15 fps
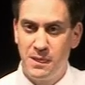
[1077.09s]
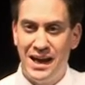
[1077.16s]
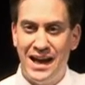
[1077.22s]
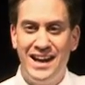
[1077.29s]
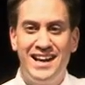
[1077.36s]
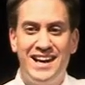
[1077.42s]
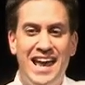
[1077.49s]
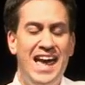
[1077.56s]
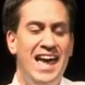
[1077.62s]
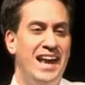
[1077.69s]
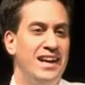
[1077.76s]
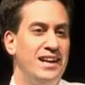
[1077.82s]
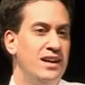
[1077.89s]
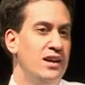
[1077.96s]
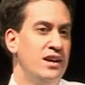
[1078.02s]
And
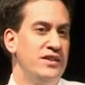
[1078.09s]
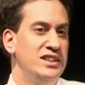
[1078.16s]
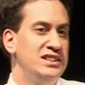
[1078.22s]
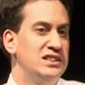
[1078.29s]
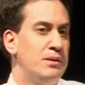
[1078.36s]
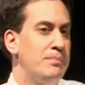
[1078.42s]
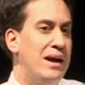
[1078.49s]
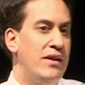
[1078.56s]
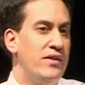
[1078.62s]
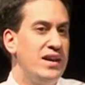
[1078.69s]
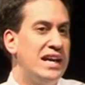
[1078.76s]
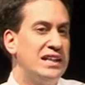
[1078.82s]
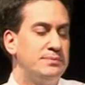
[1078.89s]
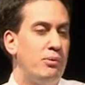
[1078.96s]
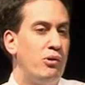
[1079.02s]
again, this is about the
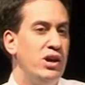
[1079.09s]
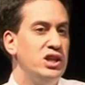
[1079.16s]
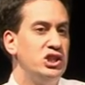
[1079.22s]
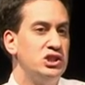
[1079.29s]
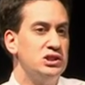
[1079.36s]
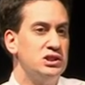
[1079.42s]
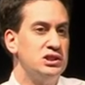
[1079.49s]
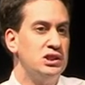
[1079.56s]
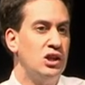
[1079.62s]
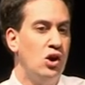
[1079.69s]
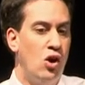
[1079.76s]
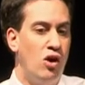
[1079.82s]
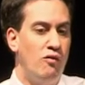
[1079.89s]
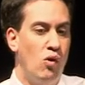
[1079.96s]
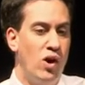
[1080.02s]
aspirations of